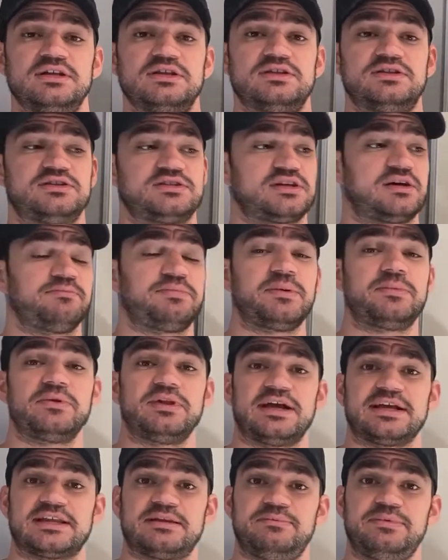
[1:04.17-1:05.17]
Some people
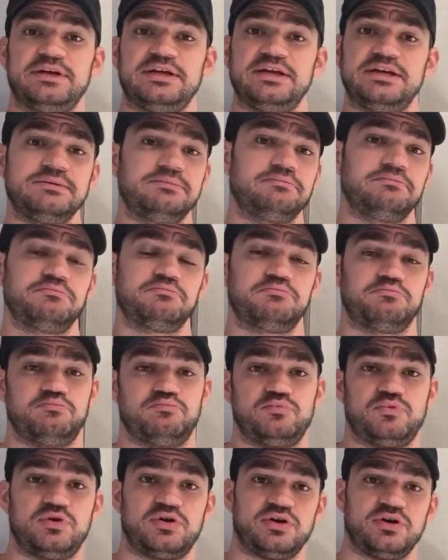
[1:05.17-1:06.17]
like to be
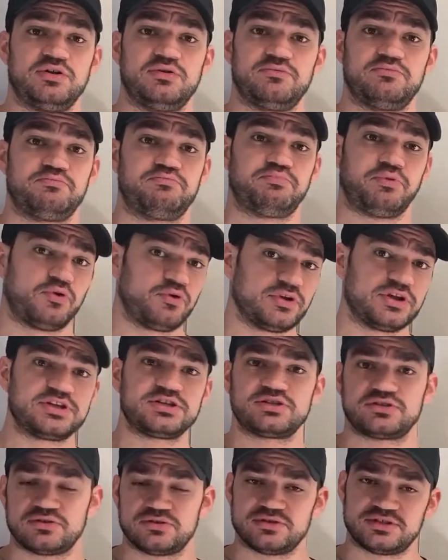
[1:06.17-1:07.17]

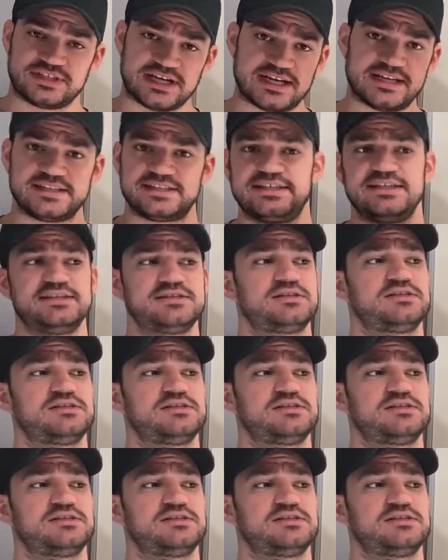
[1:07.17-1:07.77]
bullish tendencies.